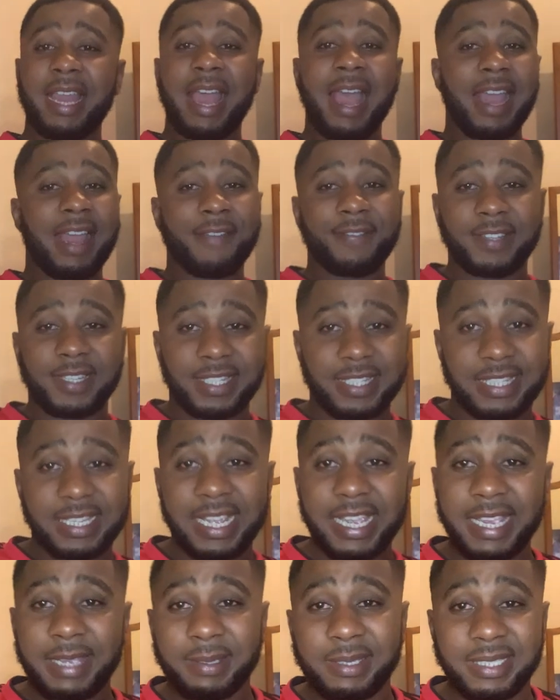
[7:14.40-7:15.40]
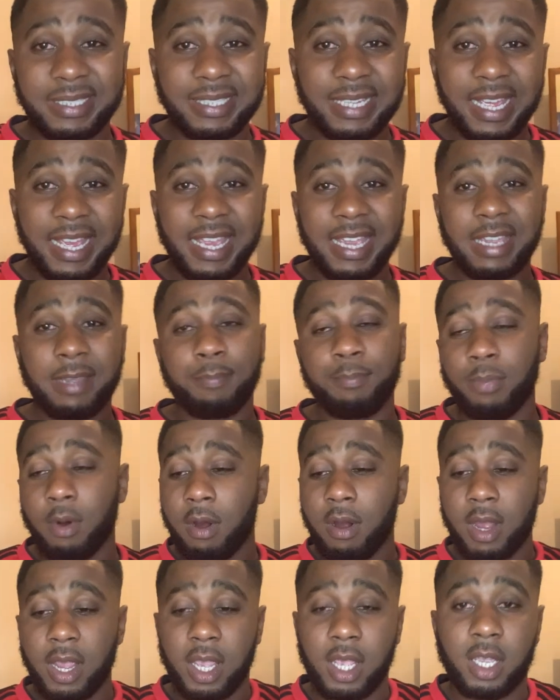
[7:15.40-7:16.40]
I have to say today,
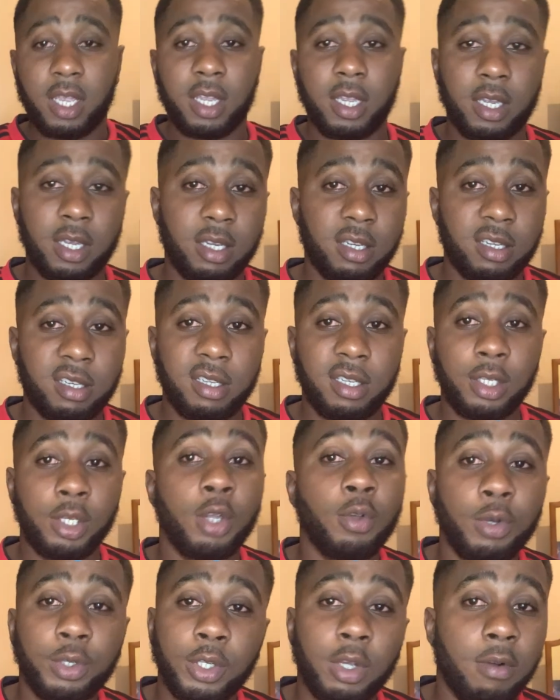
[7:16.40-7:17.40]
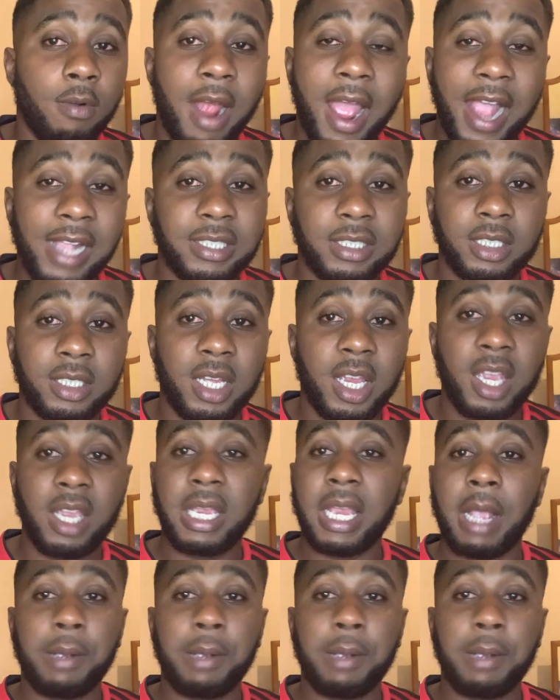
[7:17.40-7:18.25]
boy, you was alright today.